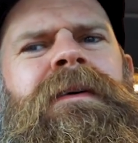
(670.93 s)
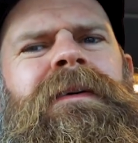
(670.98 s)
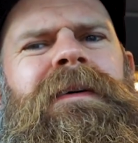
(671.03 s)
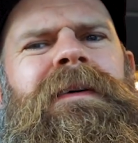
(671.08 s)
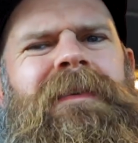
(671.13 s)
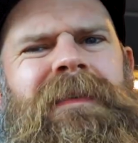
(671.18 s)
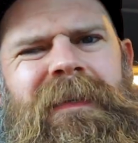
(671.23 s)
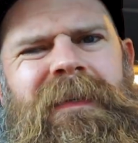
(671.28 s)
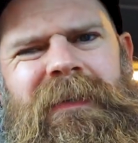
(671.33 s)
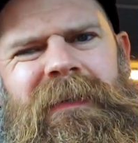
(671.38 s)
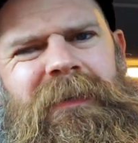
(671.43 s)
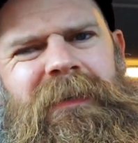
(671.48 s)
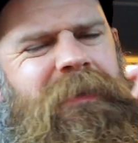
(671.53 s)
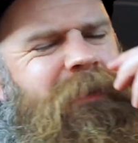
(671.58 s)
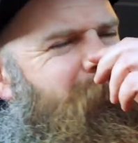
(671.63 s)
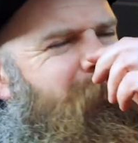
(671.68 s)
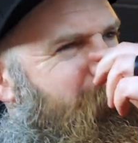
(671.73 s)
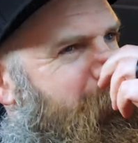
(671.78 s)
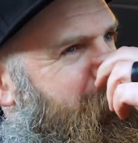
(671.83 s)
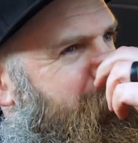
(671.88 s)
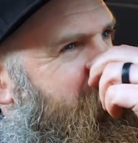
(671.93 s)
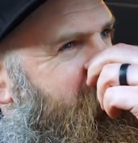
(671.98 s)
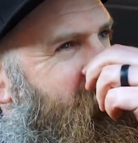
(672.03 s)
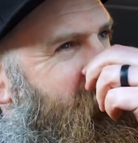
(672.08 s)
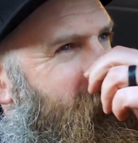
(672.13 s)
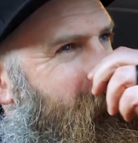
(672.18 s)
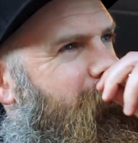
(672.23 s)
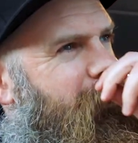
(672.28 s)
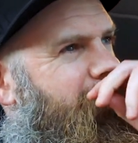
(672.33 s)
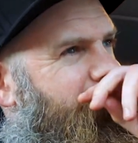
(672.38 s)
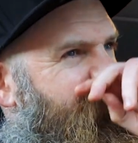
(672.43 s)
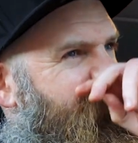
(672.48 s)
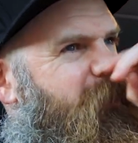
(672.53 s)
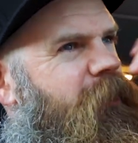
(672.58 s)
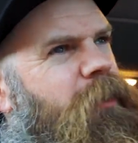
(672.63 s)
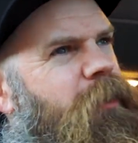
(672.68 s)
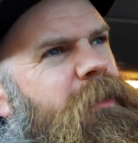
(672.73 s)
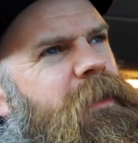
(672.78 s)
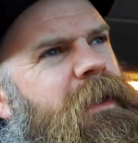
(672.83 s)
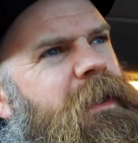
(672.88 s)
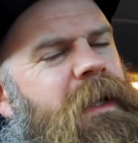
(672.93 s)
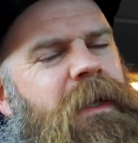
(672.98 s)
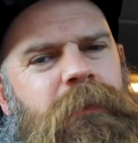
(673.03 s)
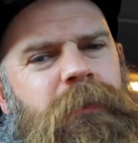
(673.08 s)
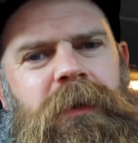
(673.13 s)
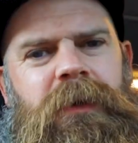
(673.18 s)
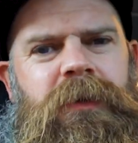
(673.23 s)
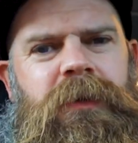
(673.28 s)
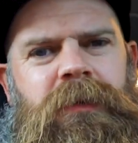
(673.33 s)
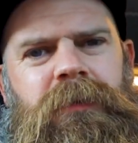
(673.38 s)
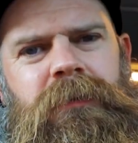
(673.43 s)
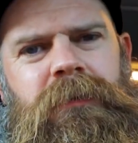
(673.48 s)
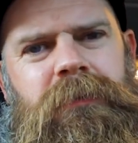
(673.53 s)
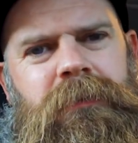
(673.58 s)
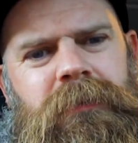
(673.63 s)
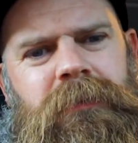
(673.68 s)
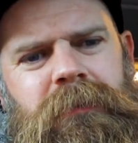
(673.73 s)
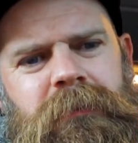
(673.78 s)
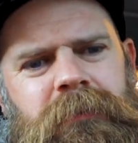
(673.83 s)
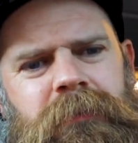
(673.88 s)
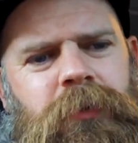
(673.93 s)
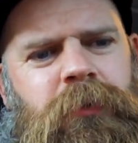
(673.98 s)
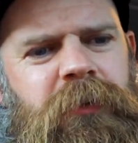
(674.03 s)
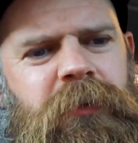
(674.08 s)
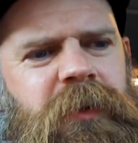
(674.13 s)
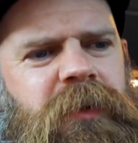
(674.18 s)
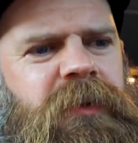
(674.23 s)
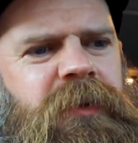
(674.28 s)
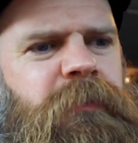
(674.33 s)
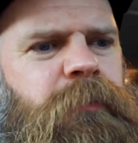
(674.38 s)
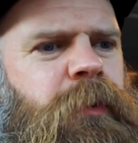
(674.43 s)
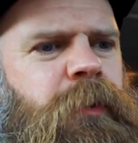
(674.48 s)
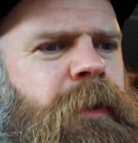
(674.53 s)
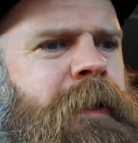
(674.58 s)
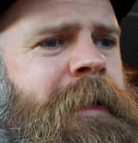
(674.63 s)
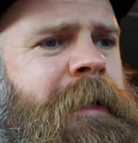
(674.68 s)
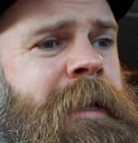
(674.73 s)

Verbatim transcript: I see, I'll see. It's shot, it was recorded anyway, so post it at some point.